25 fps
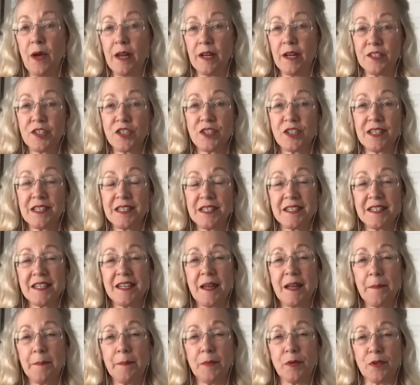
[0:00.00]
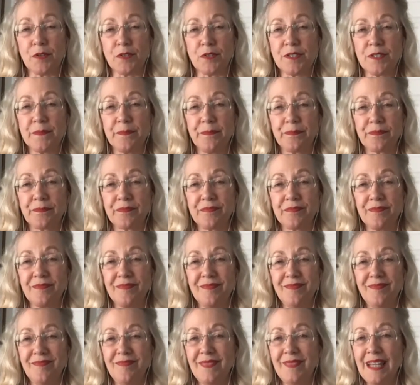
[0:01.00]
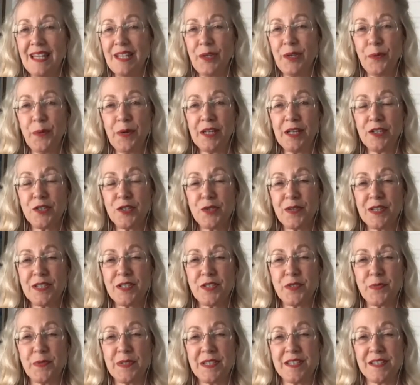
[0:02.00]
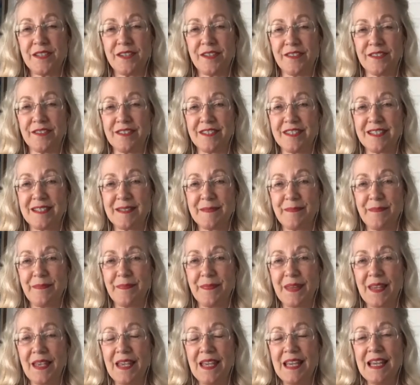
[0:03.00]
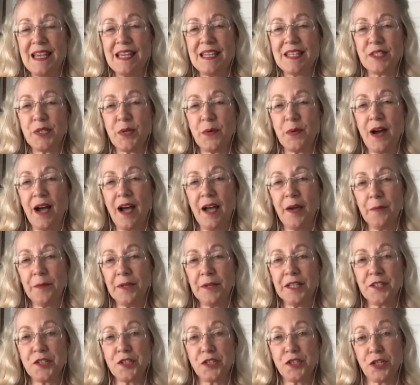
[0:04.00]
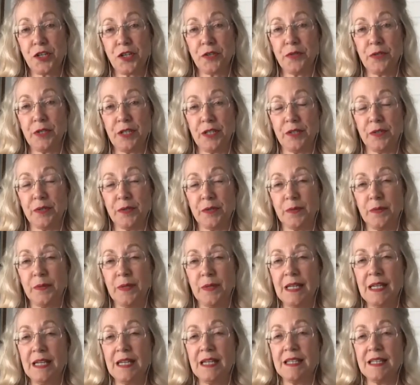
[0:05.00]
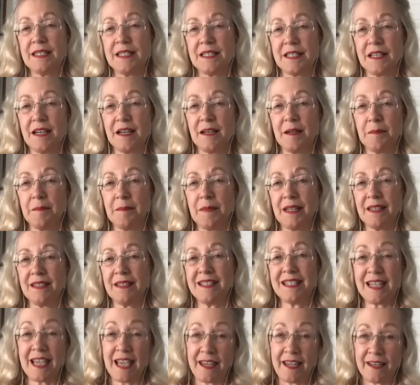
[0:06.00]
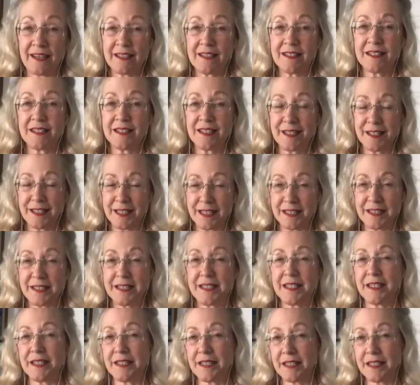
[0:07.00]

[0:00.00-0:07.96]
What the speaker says: trust the numbers. You want to trust results. So I want to show you some data, statistics,